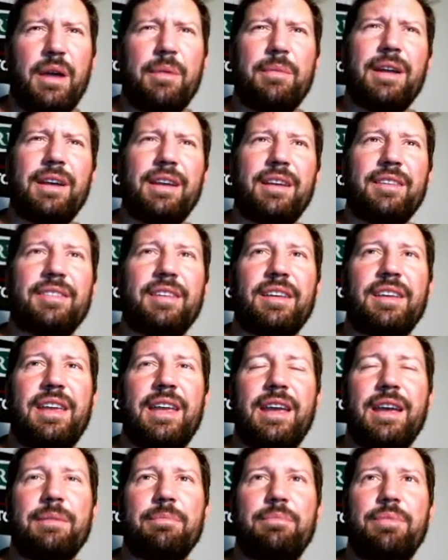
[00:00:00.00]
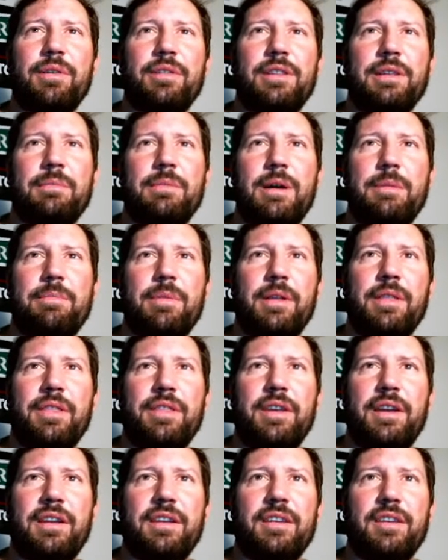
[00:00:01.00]
I mean, I guess I can put them up on
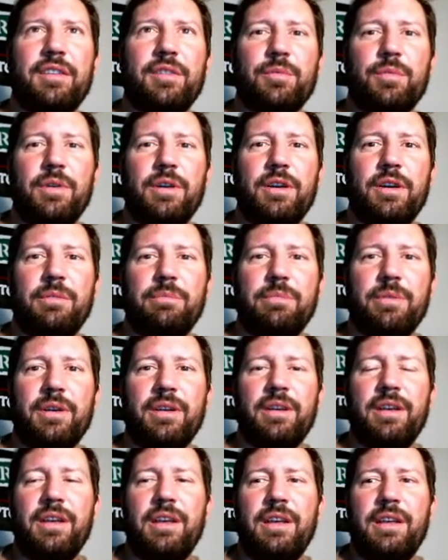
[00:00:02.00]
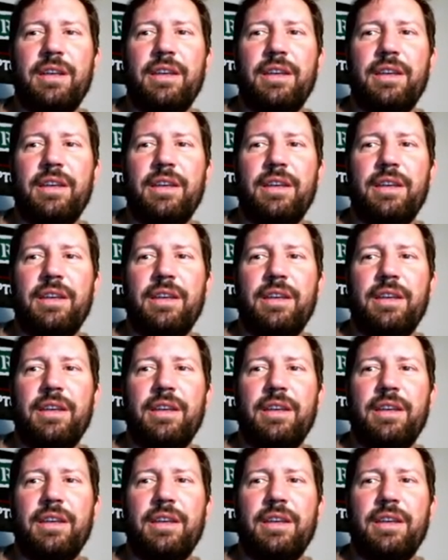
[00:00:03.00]
Theta as well, but